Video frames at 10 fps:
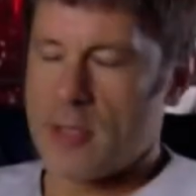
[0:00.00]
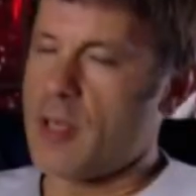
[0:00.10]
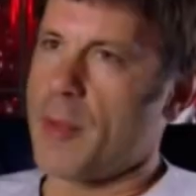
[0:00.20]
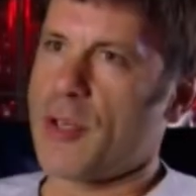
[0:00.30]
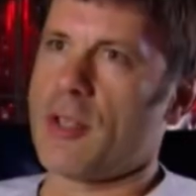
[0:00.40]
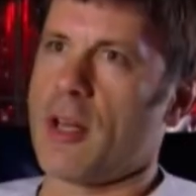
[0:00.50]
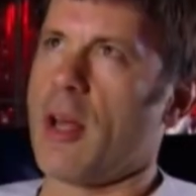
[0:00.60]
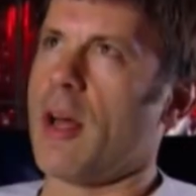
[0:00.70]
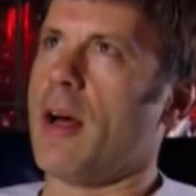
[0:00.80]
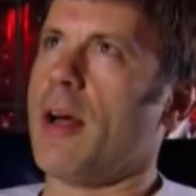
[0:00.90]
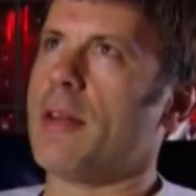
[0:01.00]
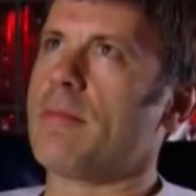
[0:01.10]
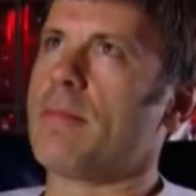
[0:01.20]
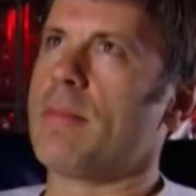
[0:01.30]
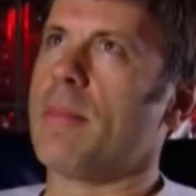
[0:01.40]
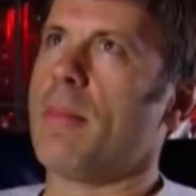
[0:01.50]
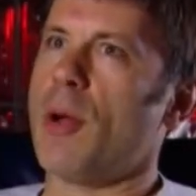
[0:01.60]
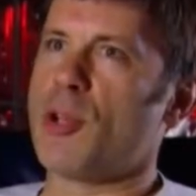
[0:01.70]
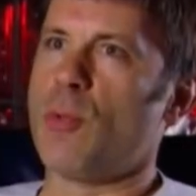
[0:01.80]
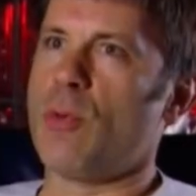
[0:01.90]
as I mentioned, I had
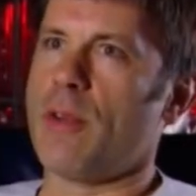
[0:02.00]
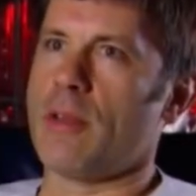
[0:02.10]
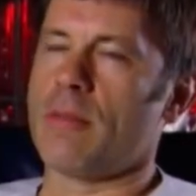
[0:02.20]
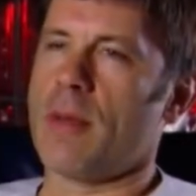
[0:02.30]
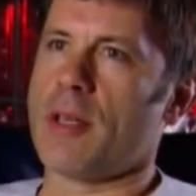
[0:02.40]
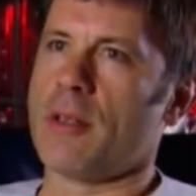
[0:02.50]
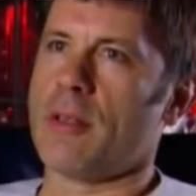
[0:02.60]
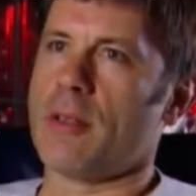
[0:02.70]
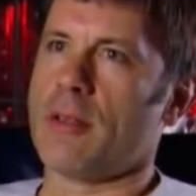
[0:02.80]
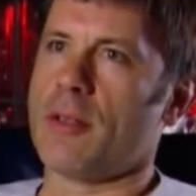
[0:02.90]
much more fun making the